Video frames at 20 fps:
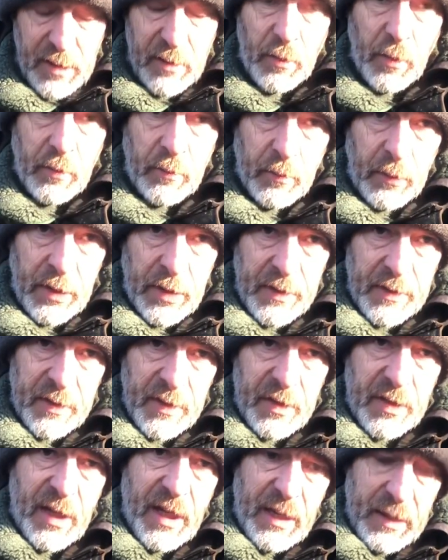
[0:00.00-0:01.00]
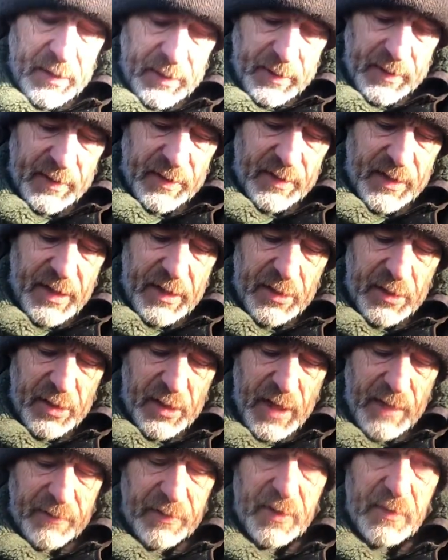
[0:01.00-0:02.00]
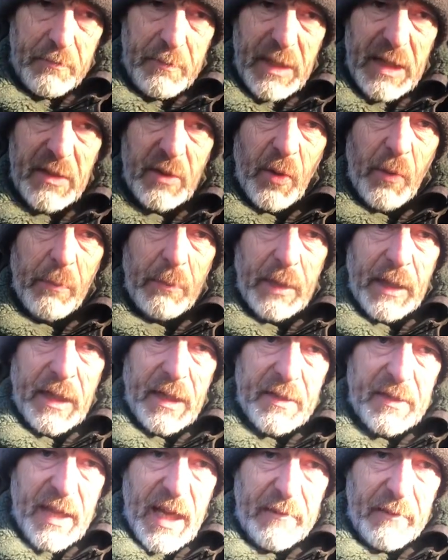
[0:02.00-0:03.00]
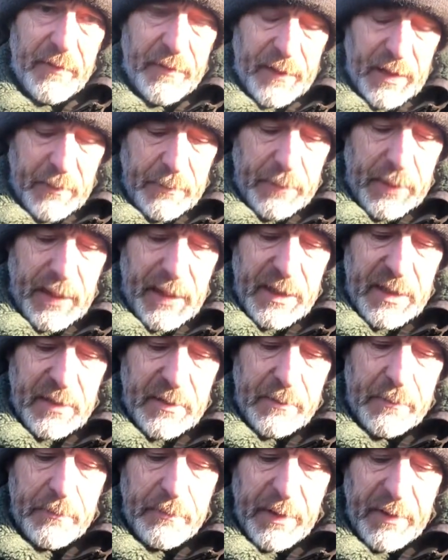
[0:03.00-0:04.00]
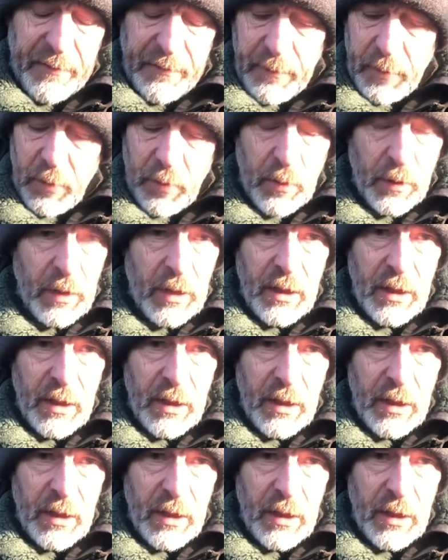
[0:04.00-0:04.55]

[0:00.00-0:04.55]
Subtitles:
what we used to say as chefs is mise en place, everything in place before,